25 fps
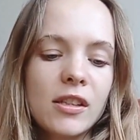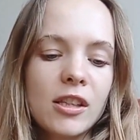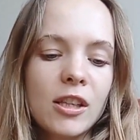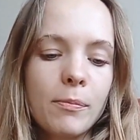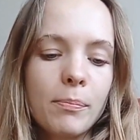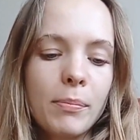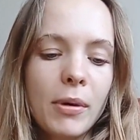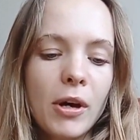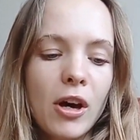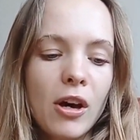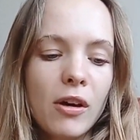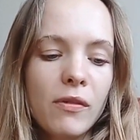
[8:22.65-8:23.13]
the
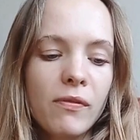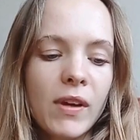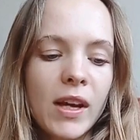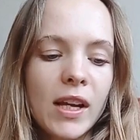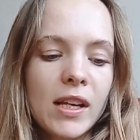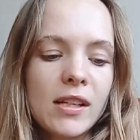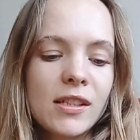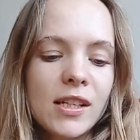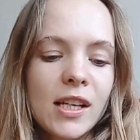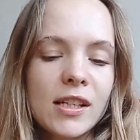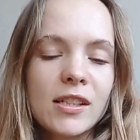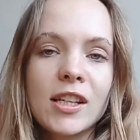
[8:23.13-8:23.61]

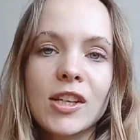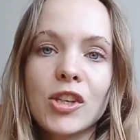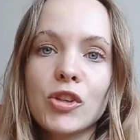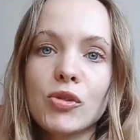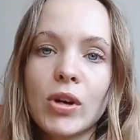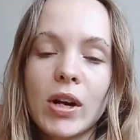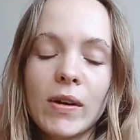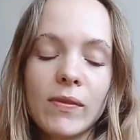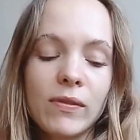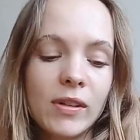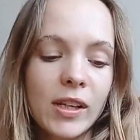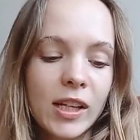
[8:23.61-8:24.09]
perfect city
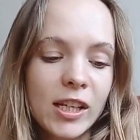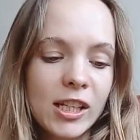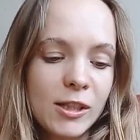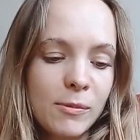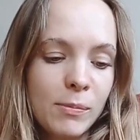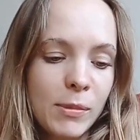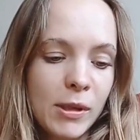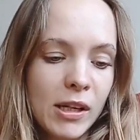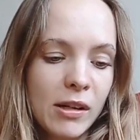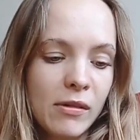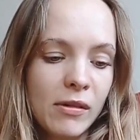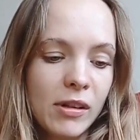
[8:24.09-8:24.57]
travel
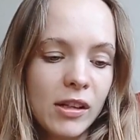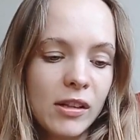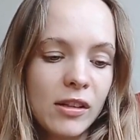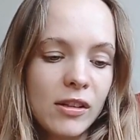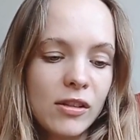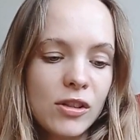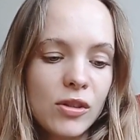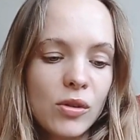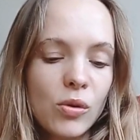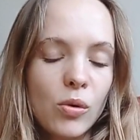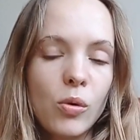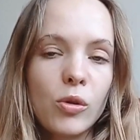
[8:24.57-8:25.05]

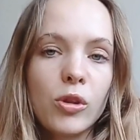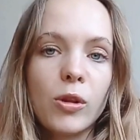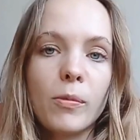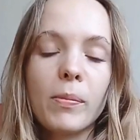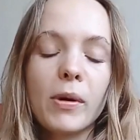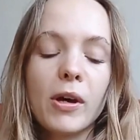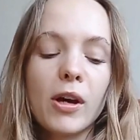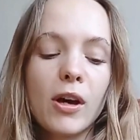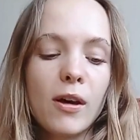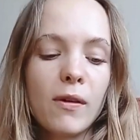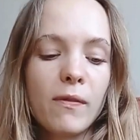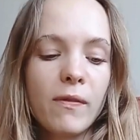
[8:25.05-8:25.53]
experience or the
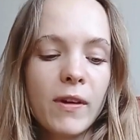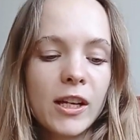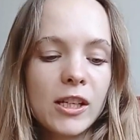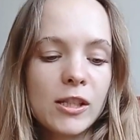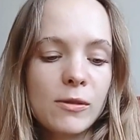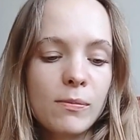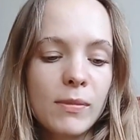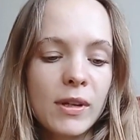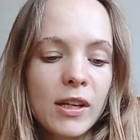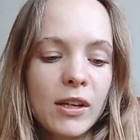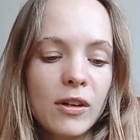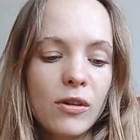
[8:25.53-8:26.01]

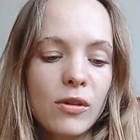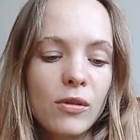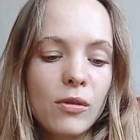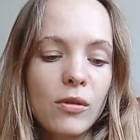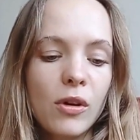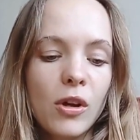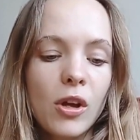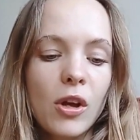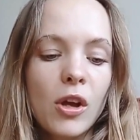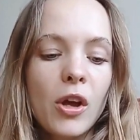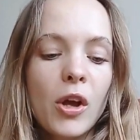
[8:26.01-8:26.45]
perfect meal